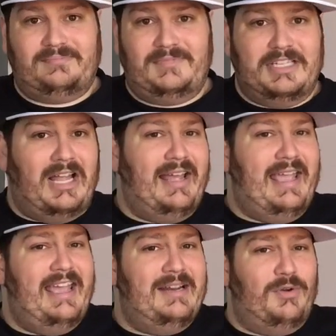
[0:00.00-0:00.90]
Now,
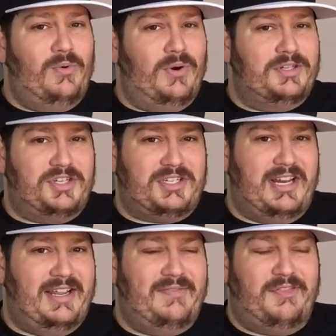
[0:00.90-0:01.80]
like animal, where it's just
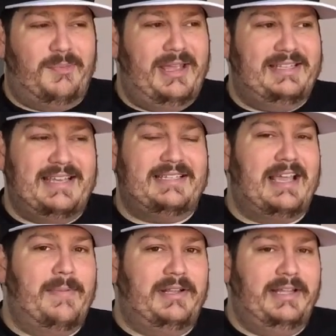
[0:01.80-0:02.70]
kind of, for me, it tastes
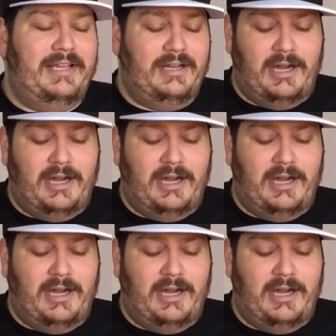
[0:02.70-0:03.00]
chemically.